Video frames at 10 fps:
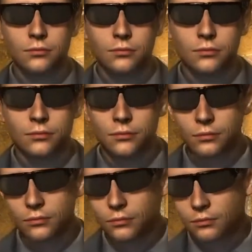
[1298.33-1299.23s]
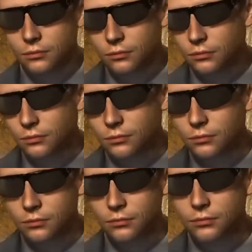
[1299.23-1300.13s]

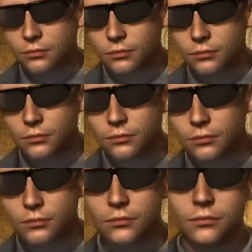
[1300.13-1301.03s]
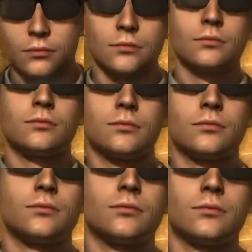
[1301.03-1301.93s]

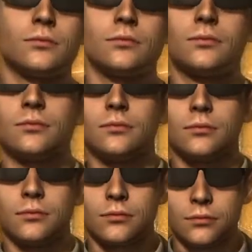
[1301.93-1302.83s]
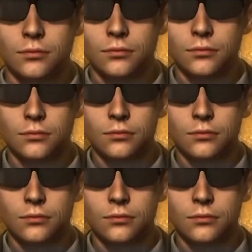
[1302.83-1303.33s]
Nobody speaks.